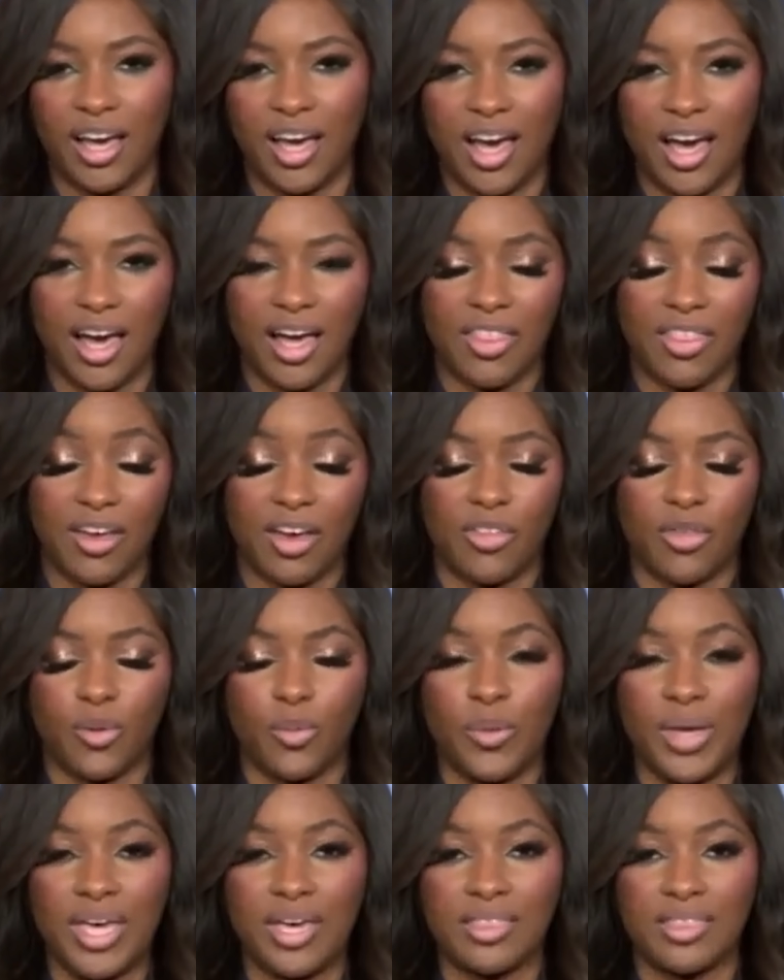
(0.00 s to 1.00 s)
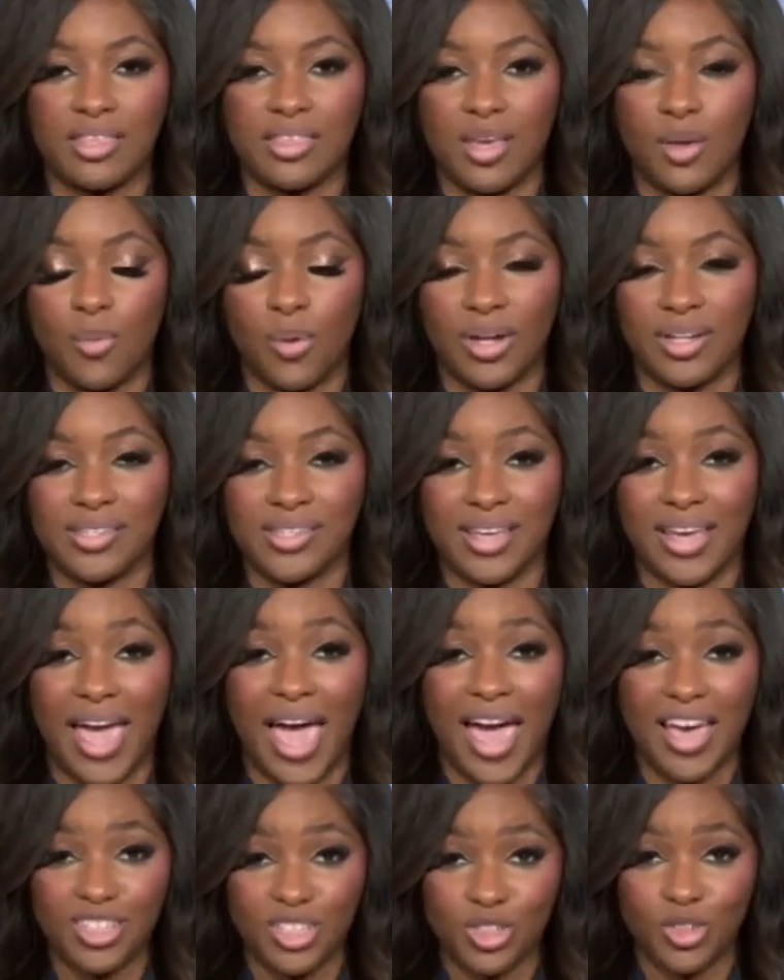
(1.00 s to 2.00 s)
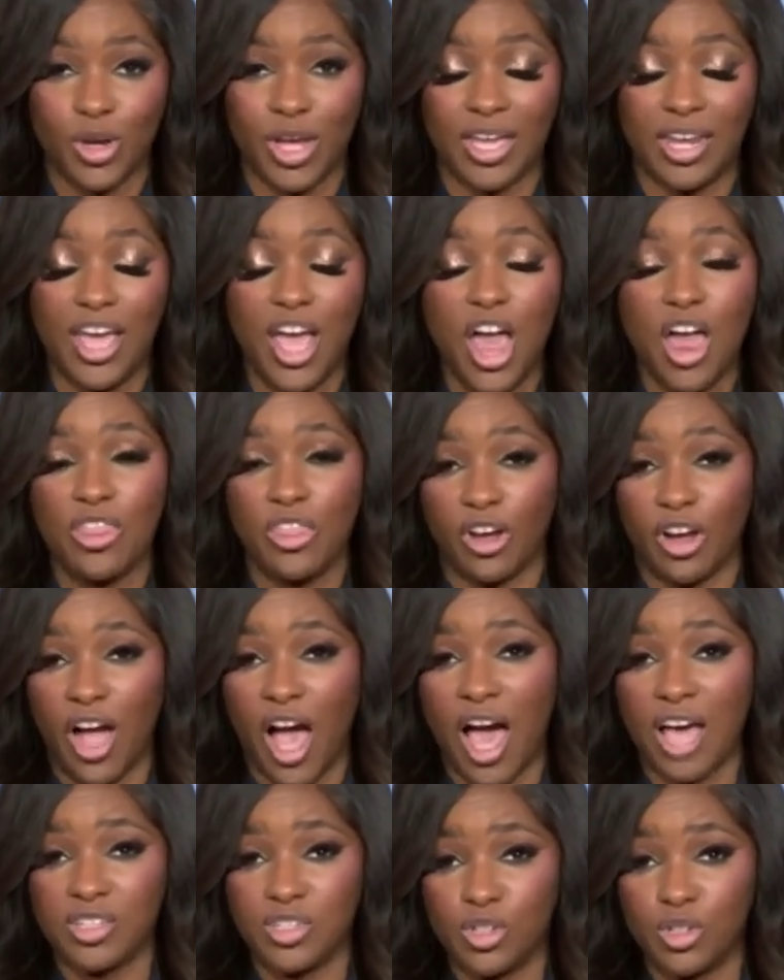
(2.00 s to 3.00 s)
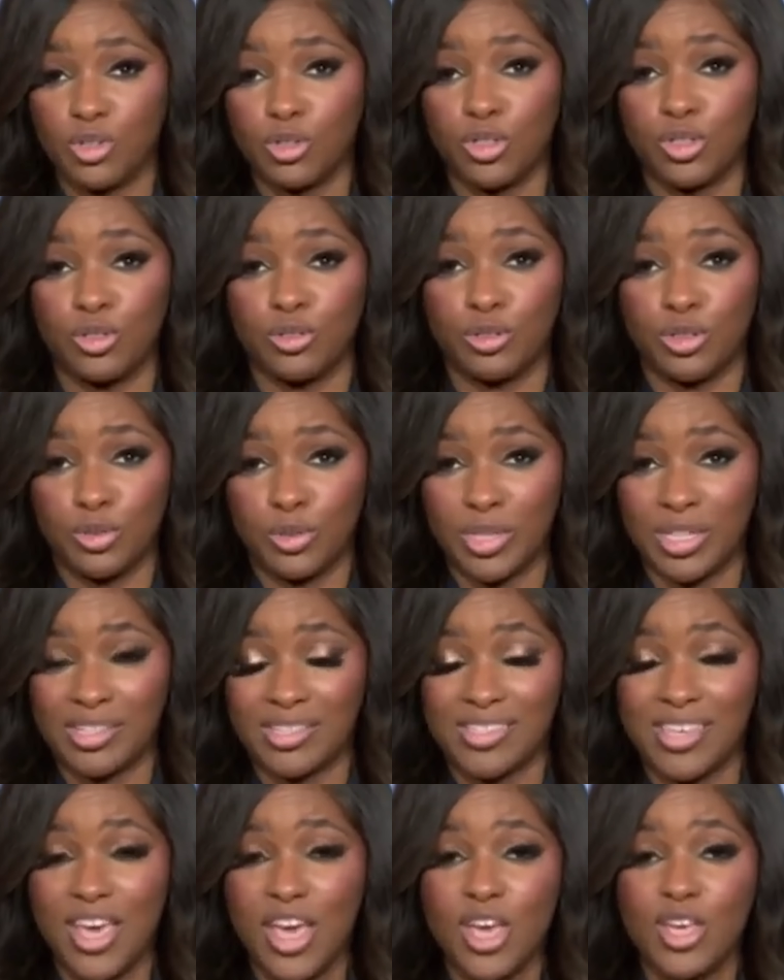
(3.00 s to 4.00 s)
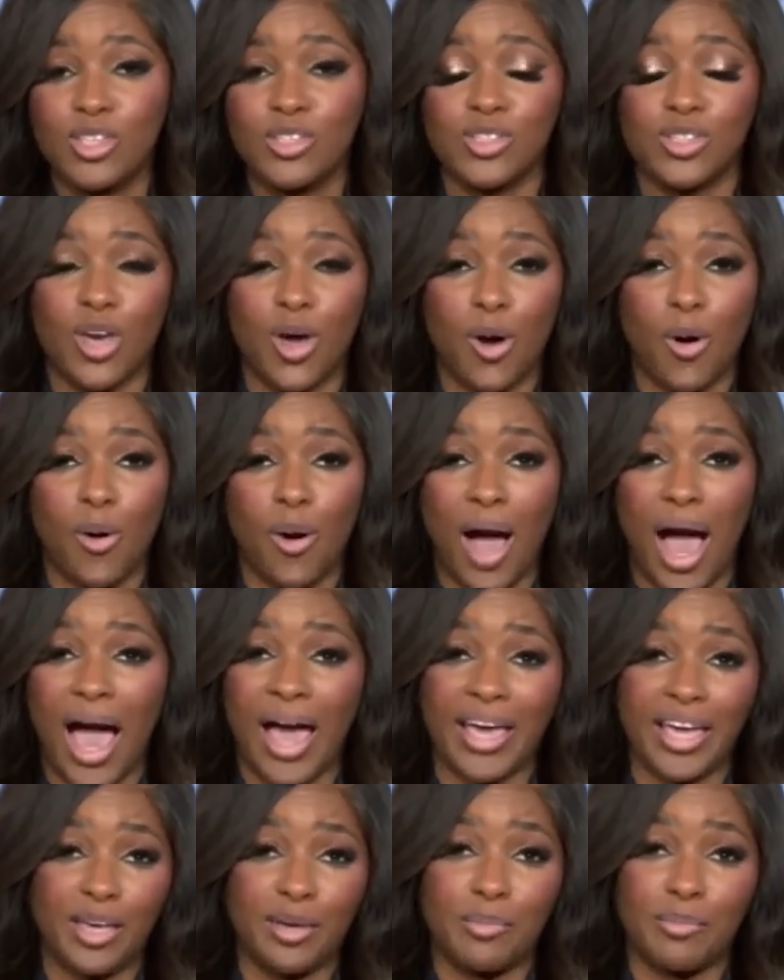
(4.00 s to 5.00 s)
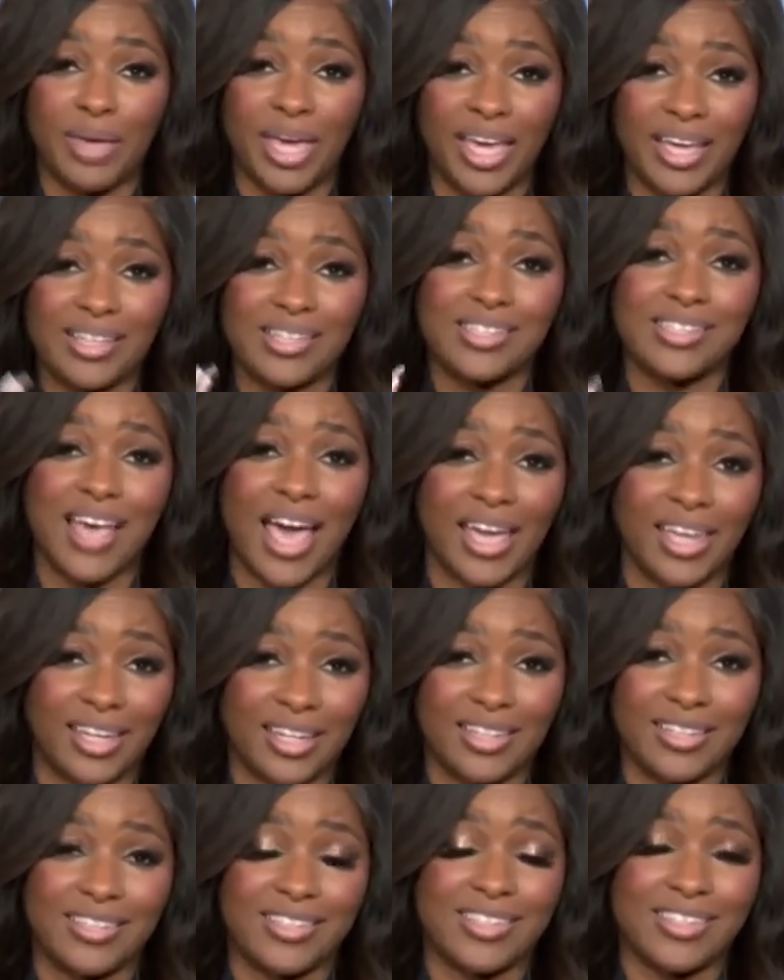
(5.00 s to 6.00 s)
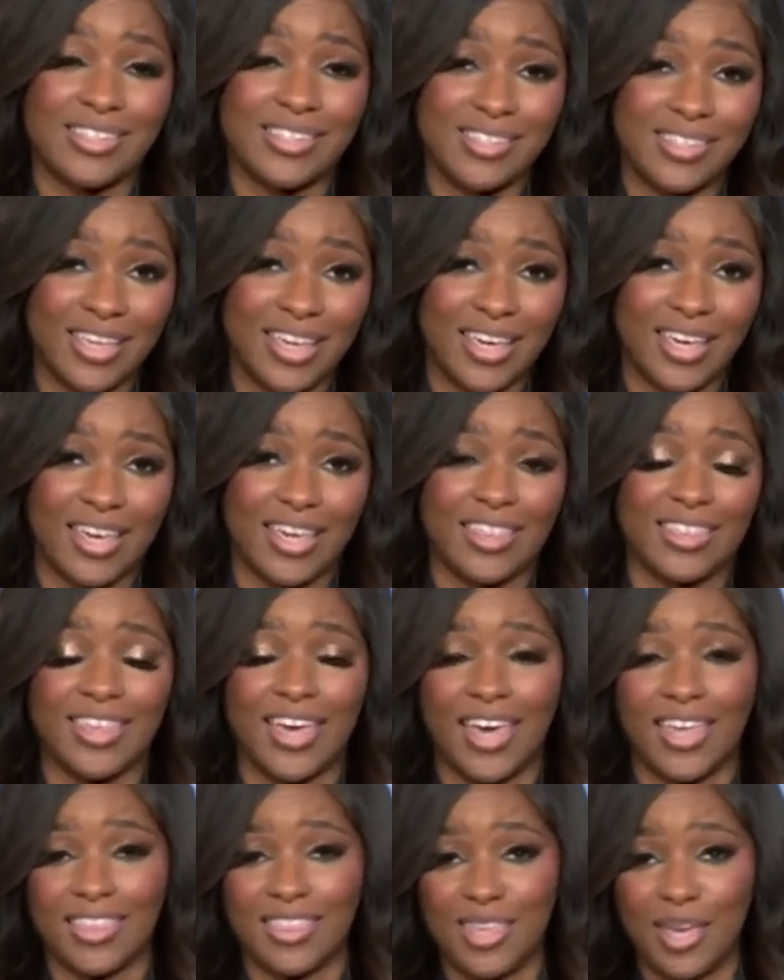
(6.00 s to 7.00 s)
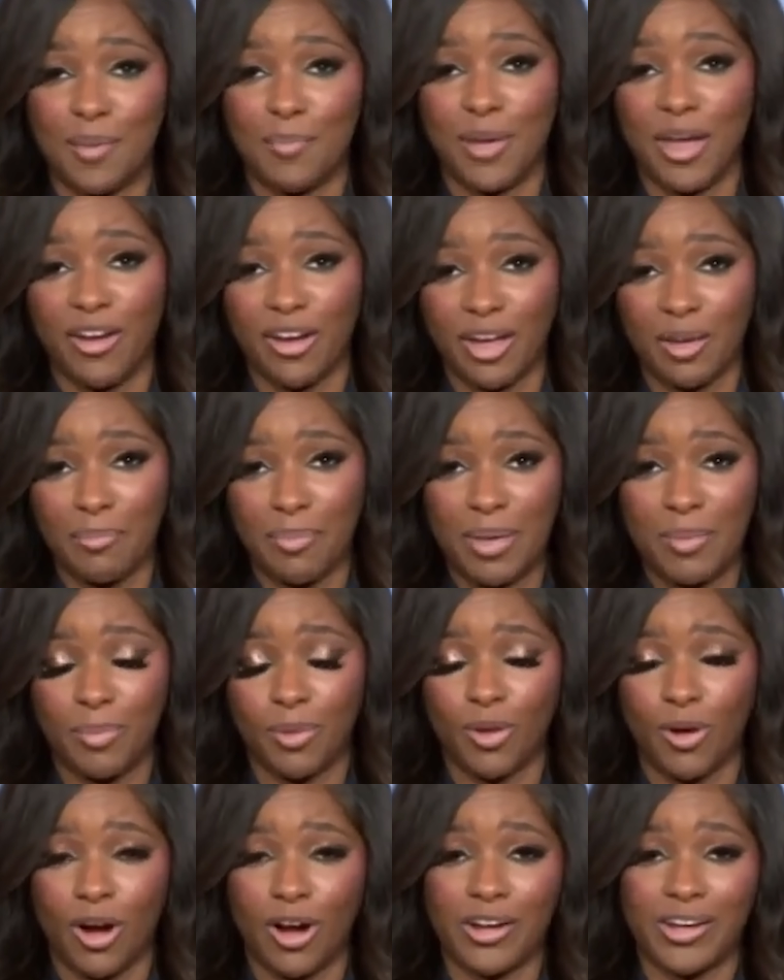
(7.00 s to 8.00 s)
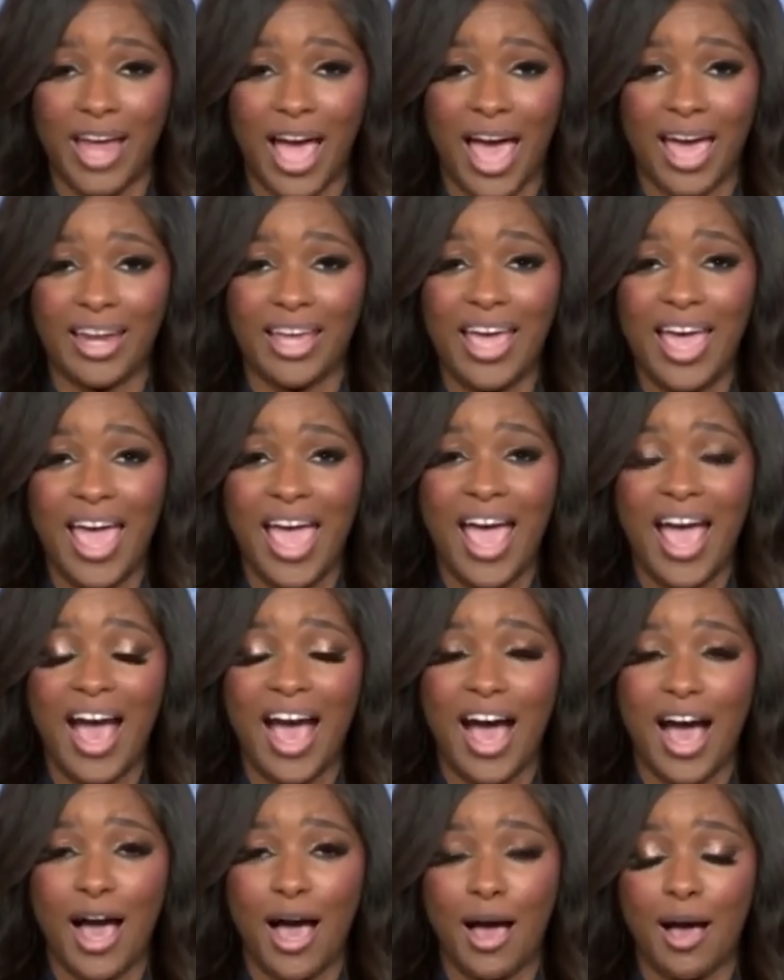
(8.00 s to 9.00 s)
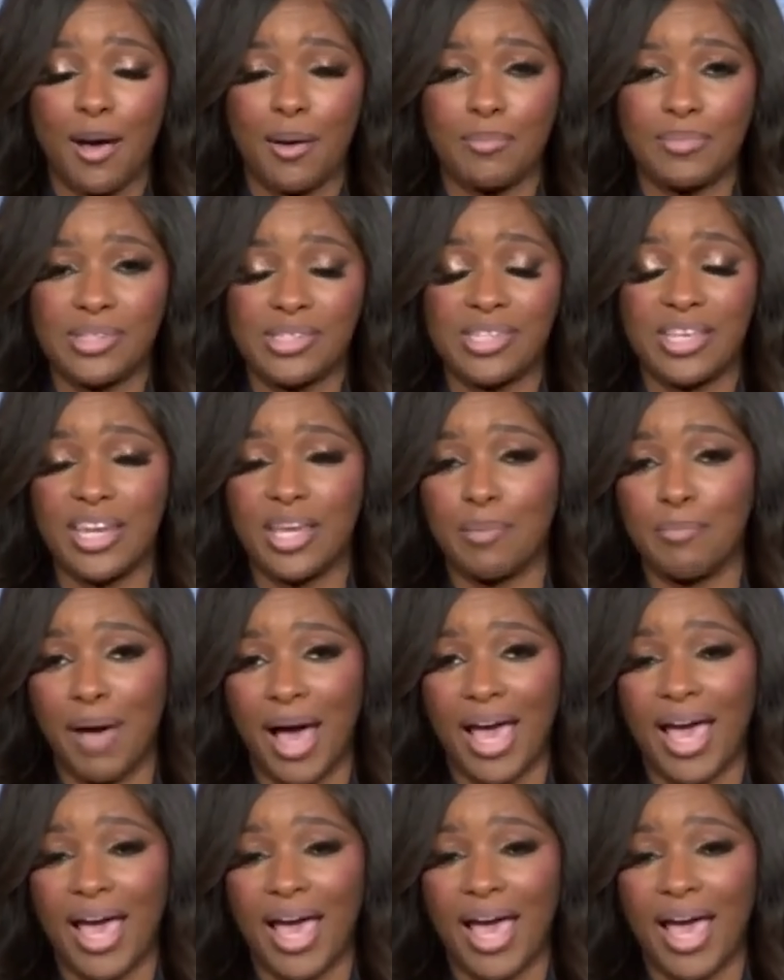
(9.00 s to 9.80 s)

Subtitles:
the other week, that they wanted to castrate their constitutional duties. So I am excited to see that the American people are not sitting by